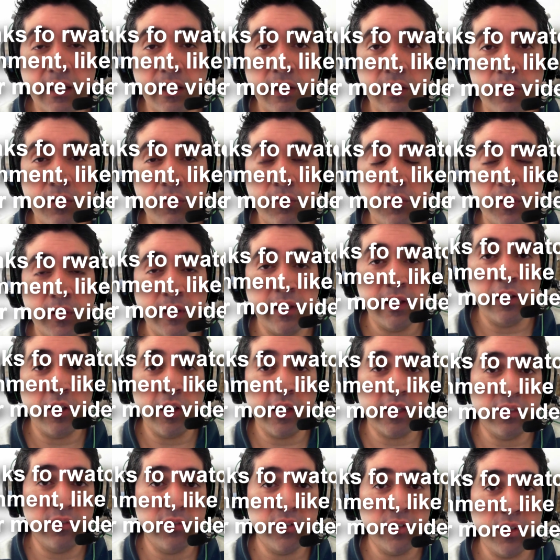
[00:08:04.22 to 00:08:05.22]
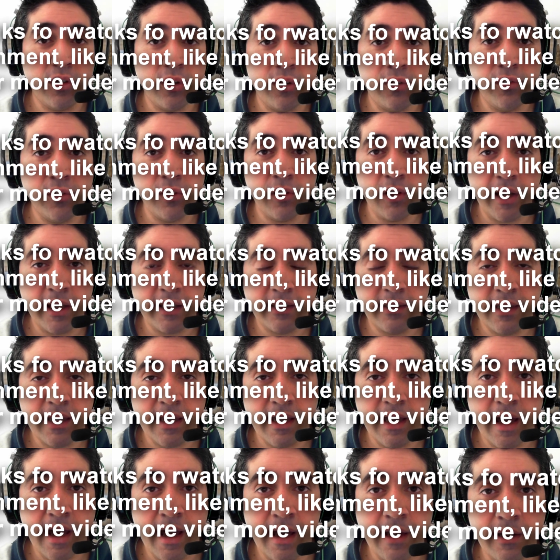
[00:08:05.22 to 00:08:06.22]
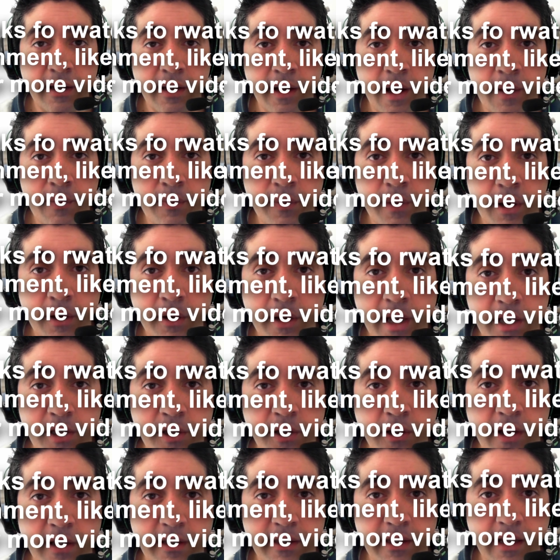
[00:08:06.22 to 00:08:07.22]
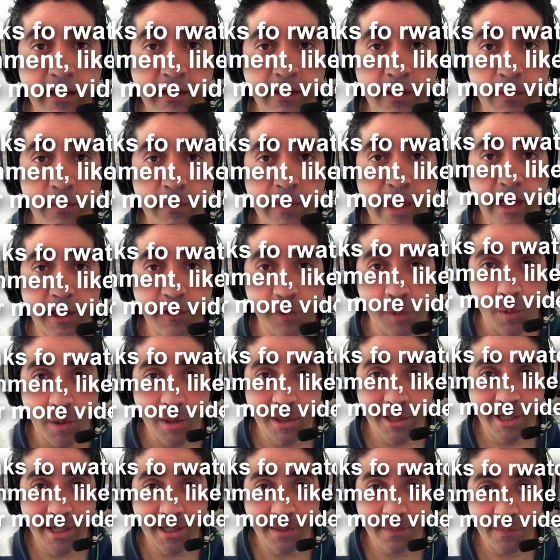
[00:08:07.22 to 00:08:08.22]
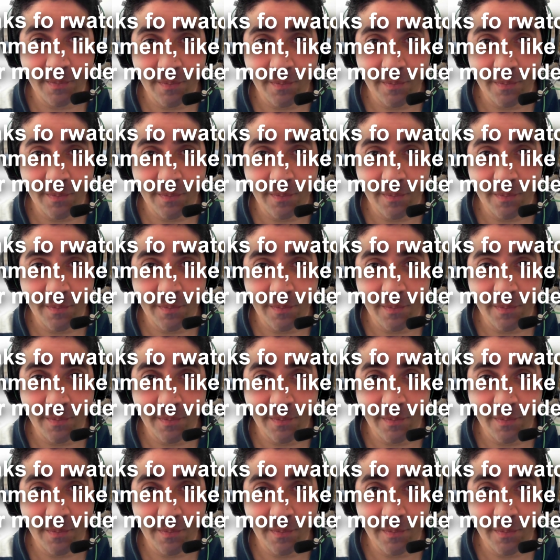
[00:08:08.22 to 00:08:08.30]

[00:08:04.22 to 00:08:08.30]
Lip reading: if you liked the video, if you liked it, and I'll catch you guys next time. Thanks for watching.